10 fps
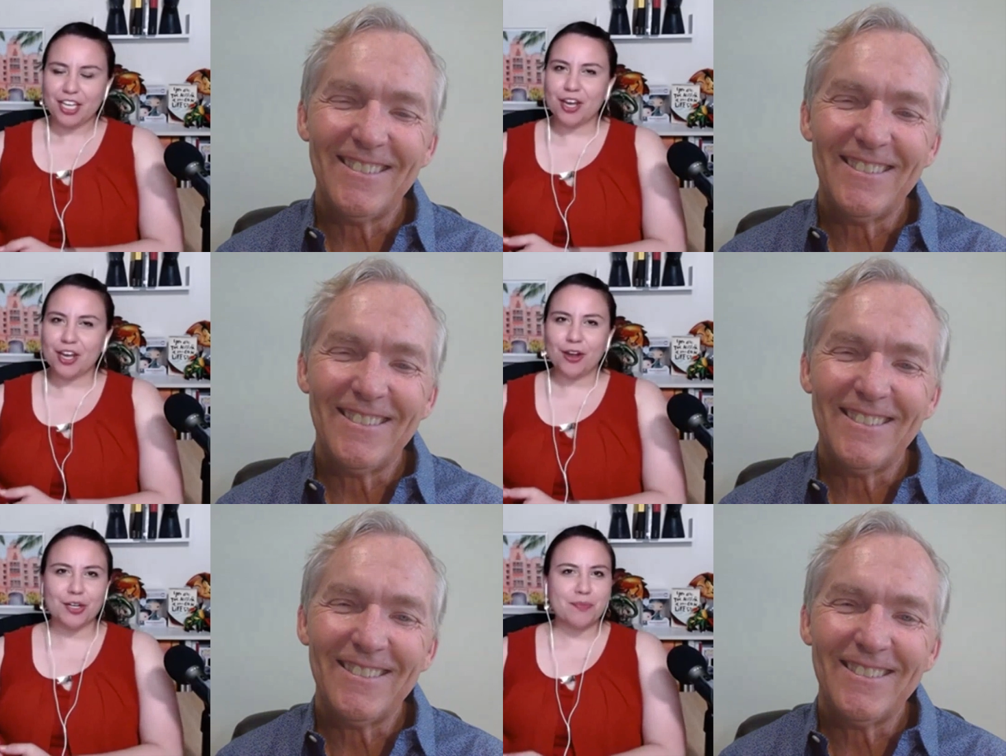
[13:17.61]
Speaker 1: you
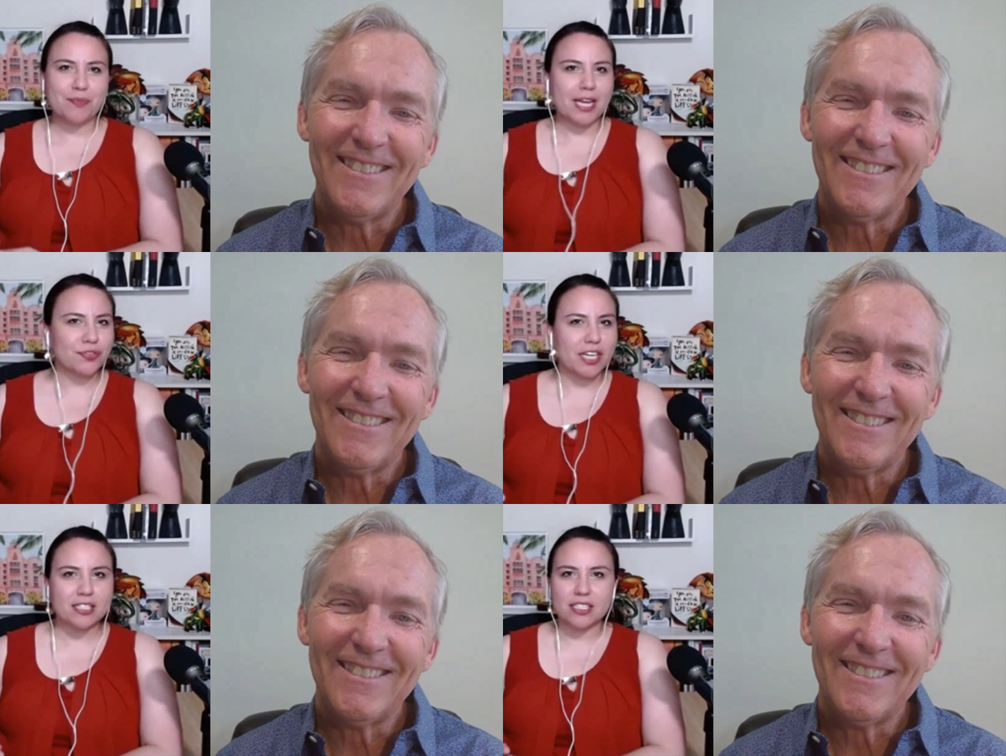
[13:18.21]
know, your
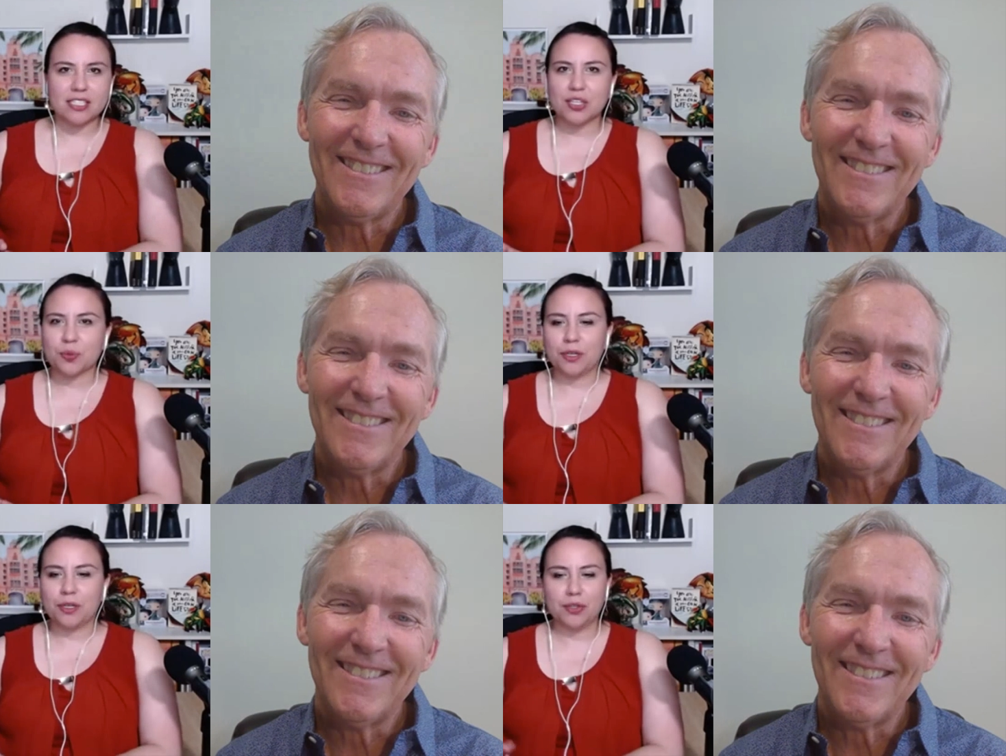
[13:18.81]
best friends in
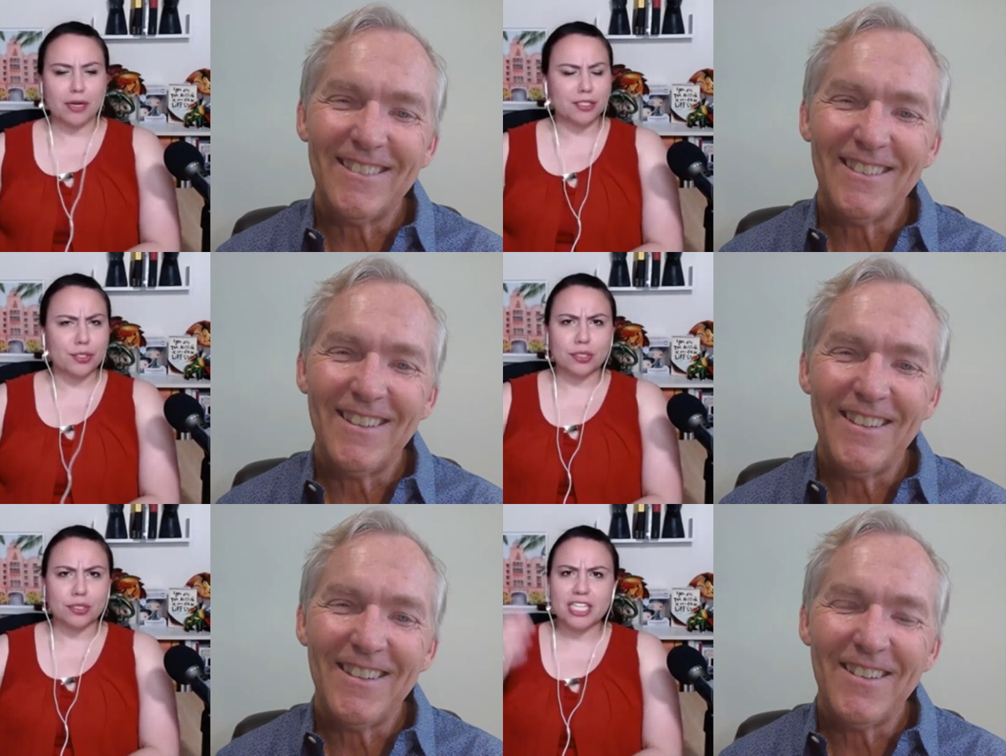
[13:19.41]
the world, the
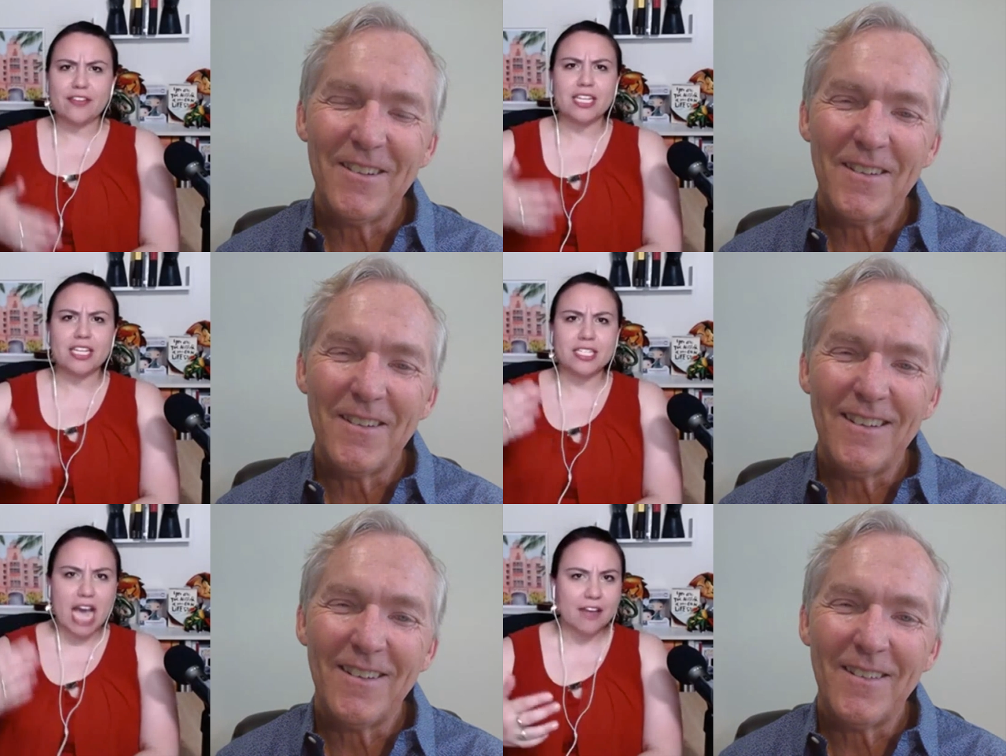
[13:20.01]
ones who will live
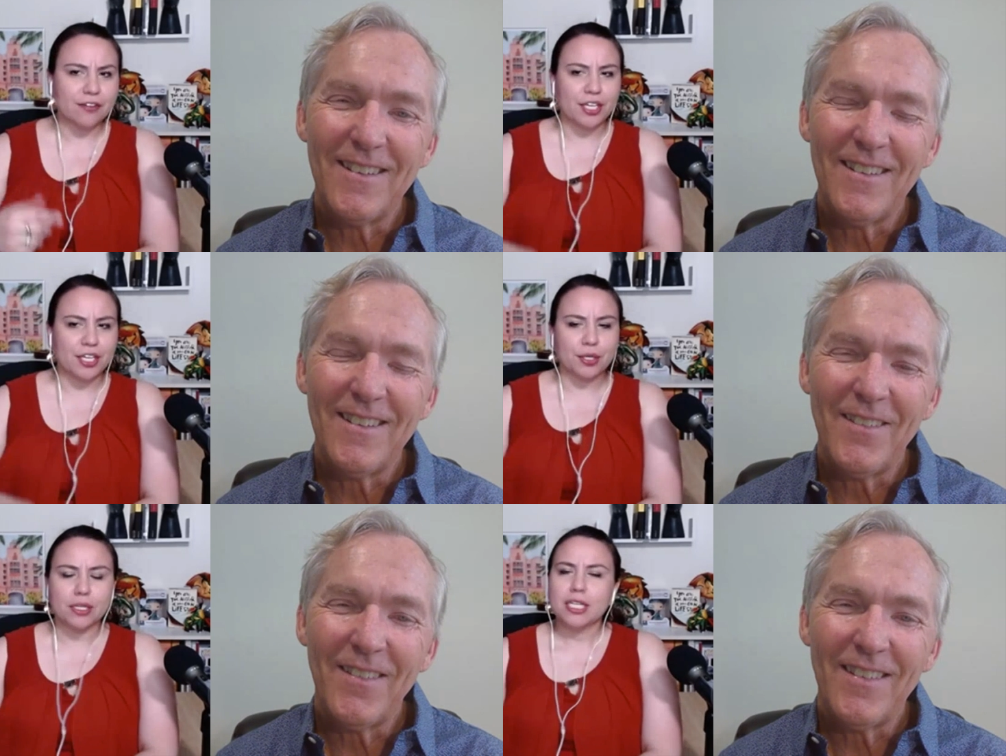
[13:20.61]
and die for
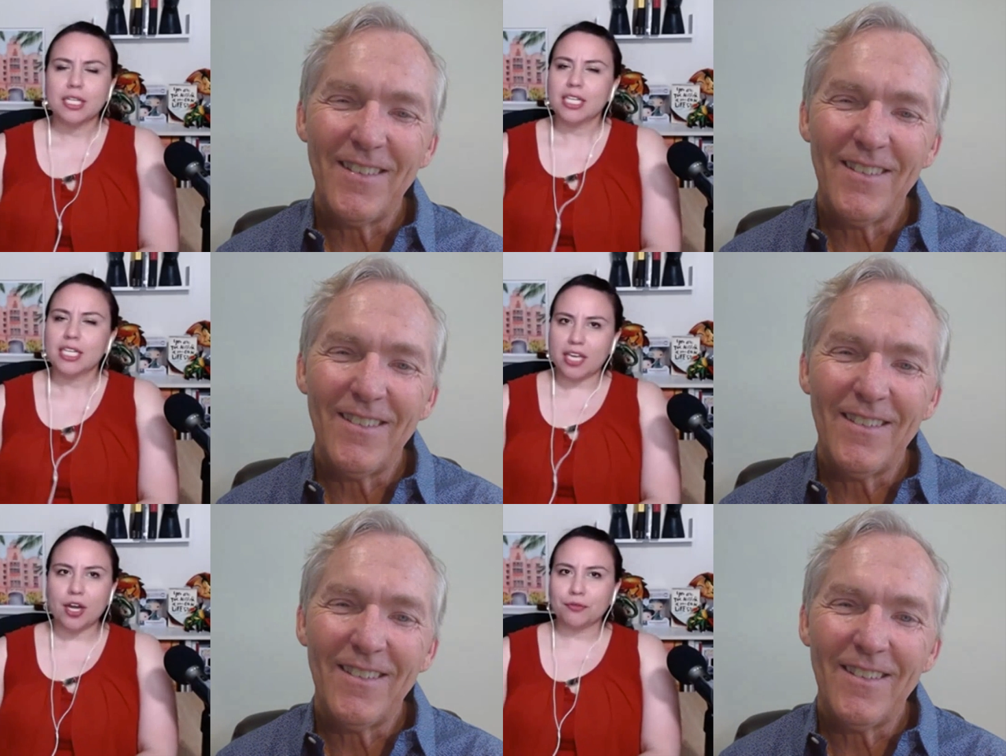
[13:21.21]
you,
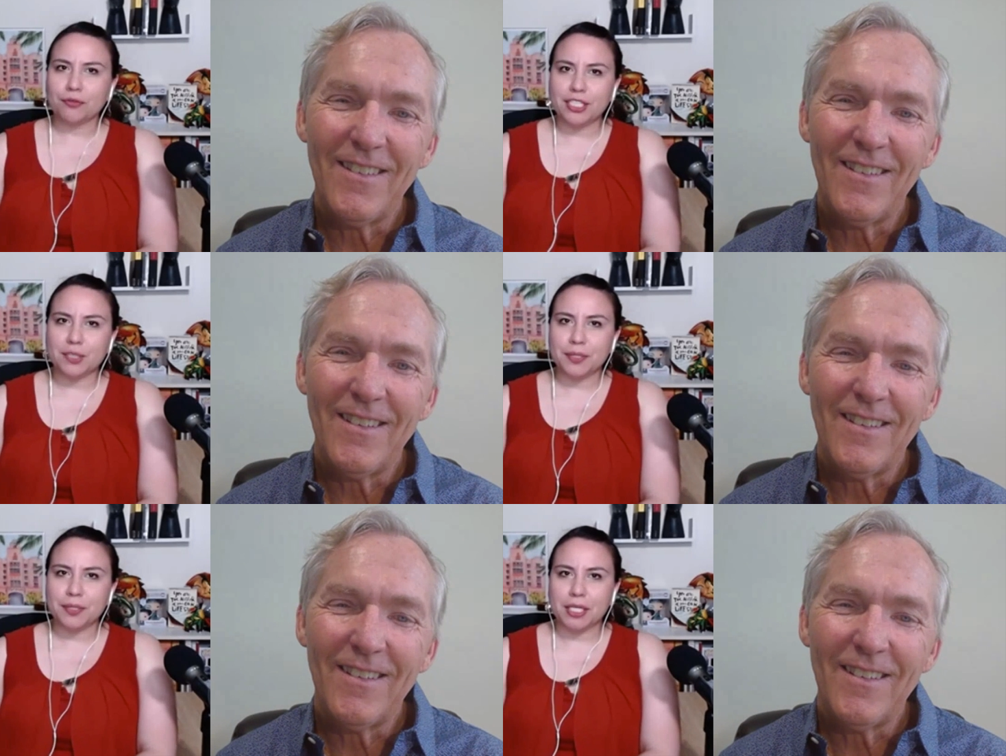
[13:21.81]
if they don't read
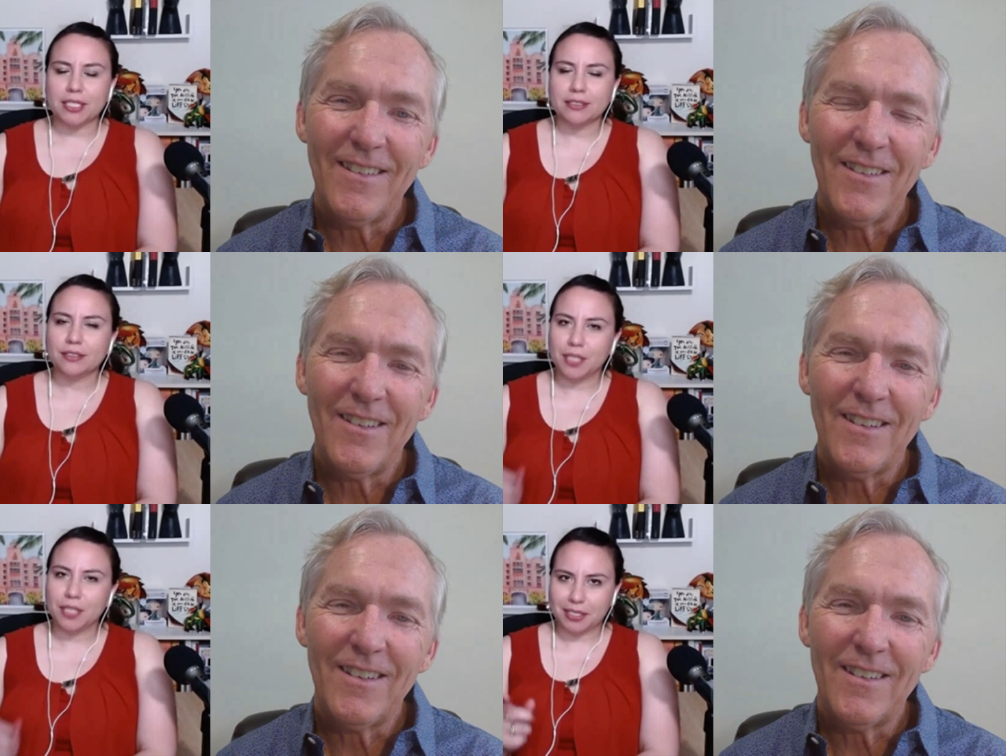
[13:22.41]
your book,
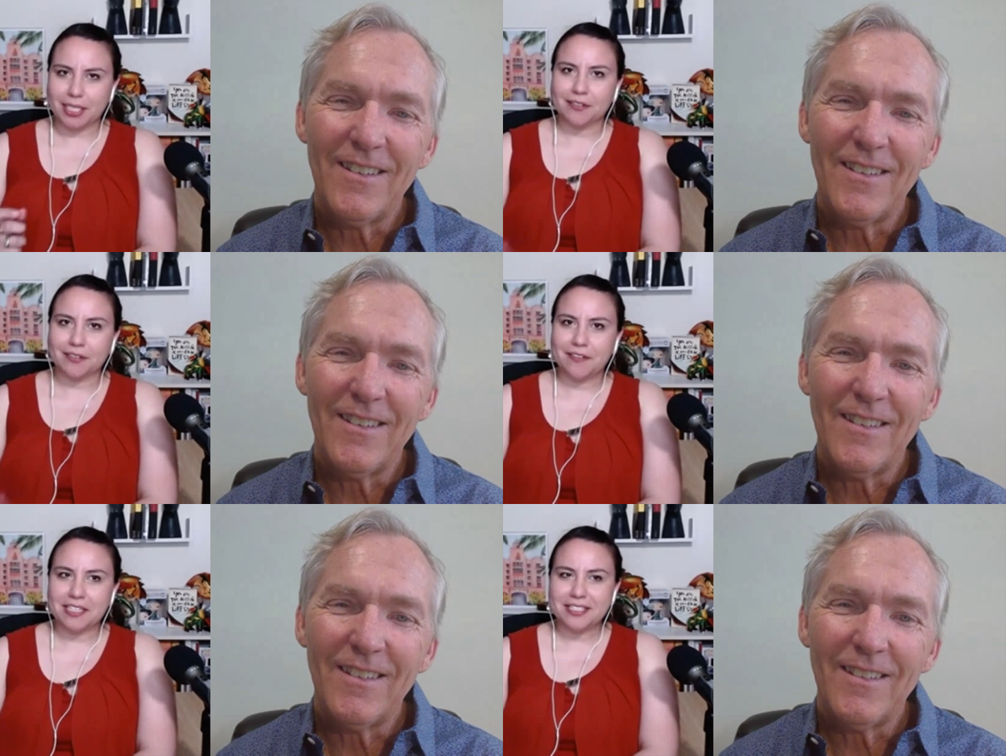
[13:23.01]
do not take
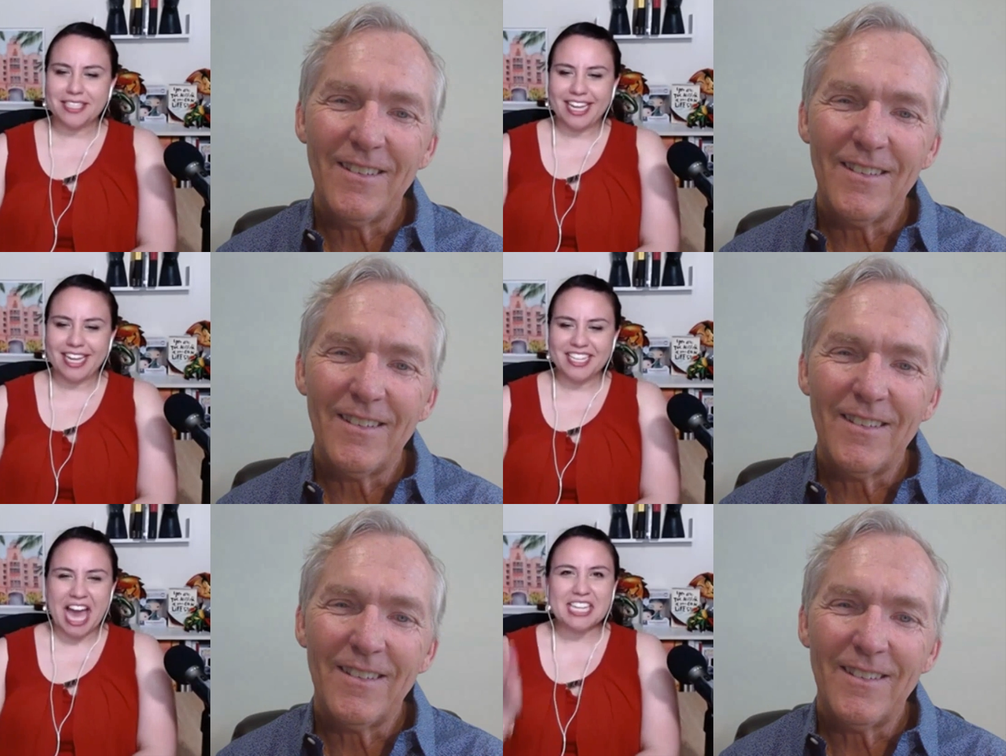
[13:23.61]
offense.
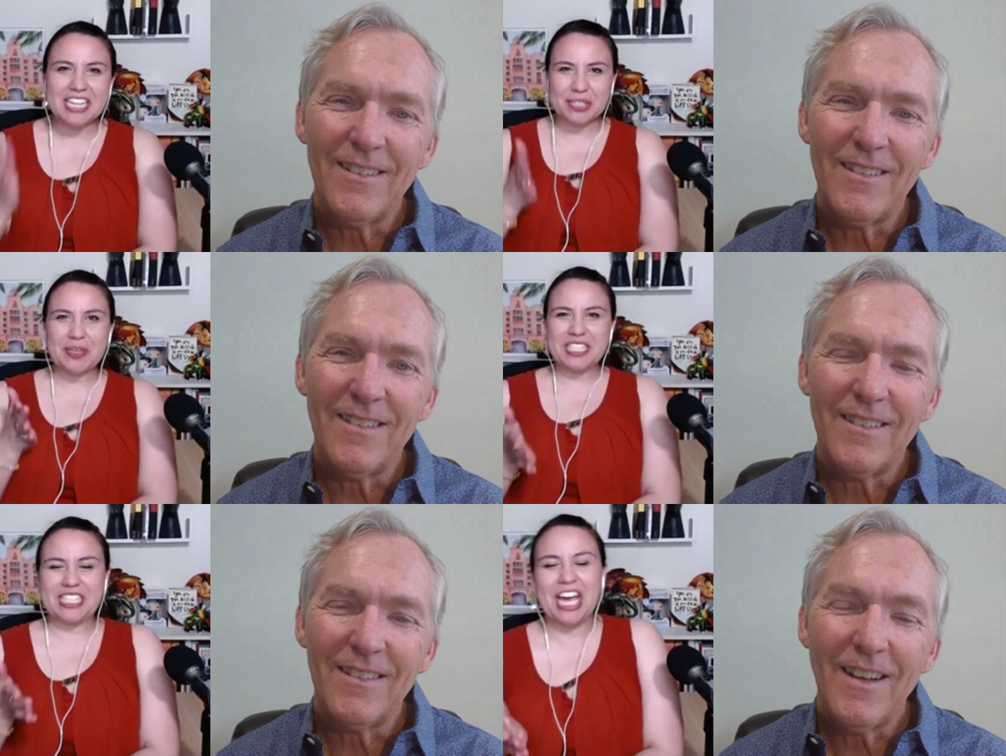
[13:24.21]
And that has
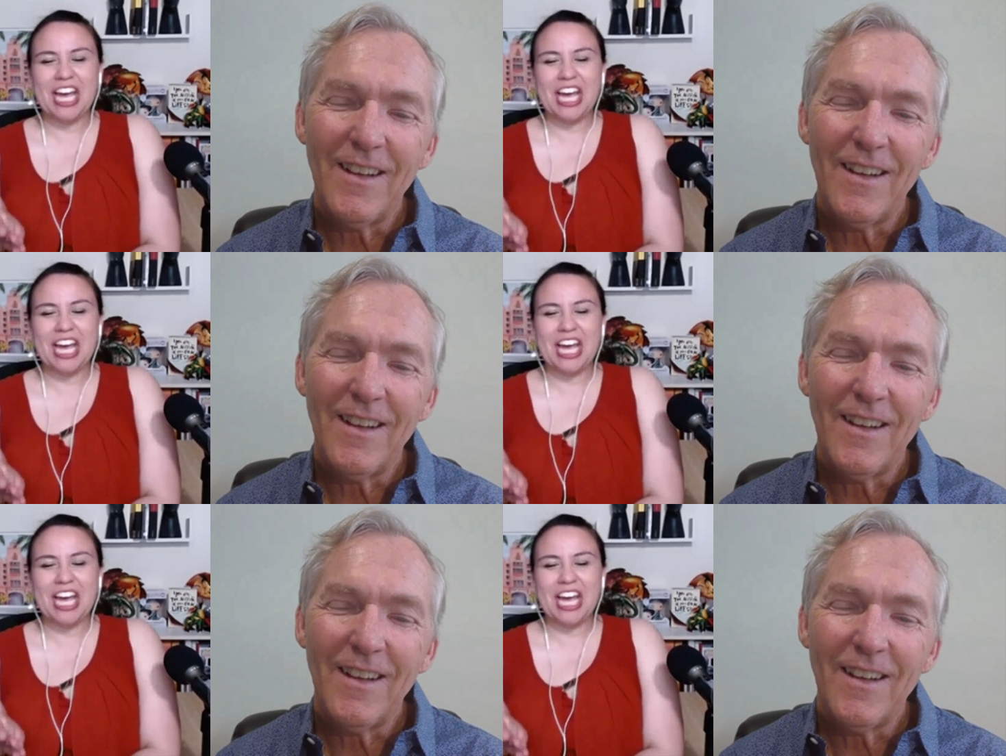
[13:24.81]
been